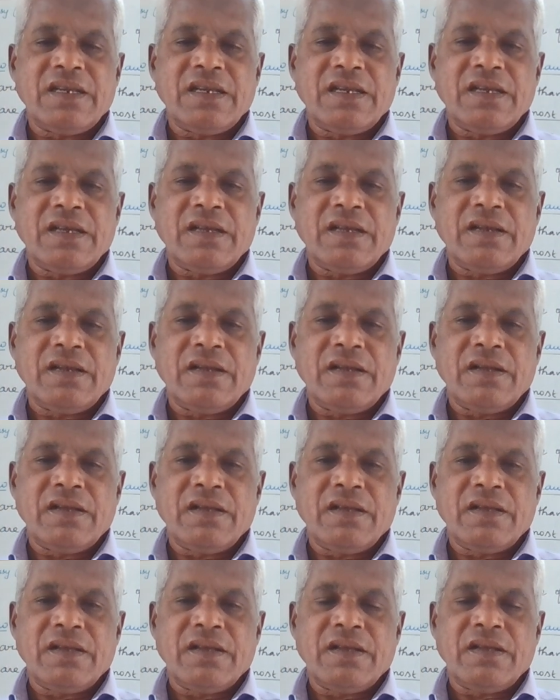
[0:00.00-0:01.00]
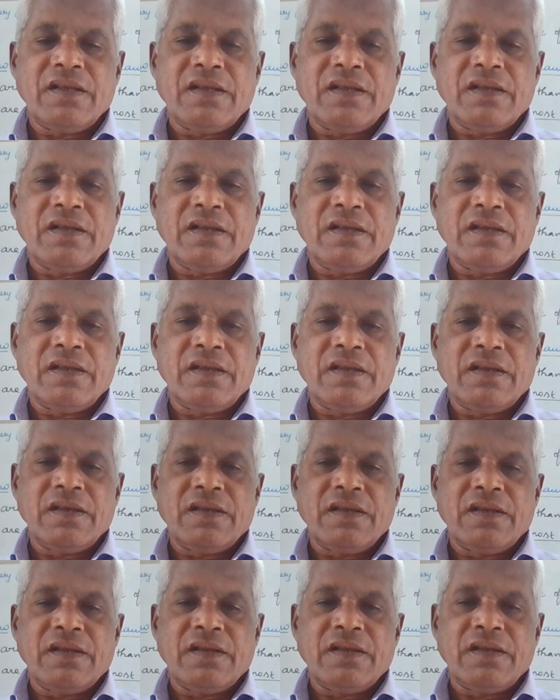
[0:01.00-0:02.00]

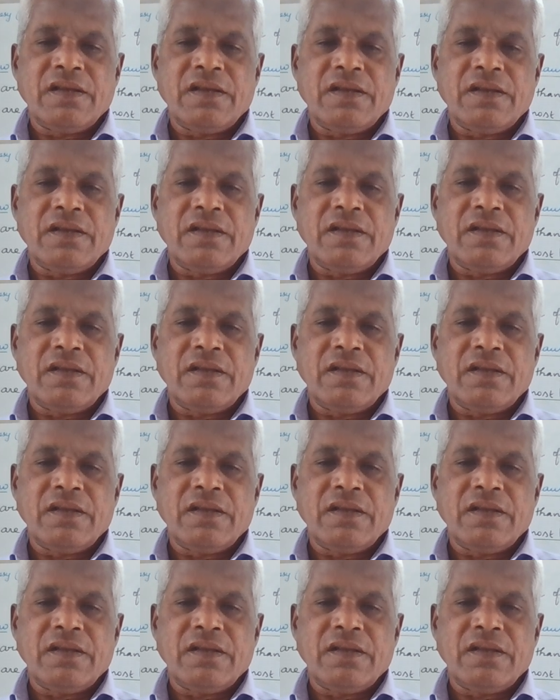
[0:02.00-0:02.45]
Nobody speaks.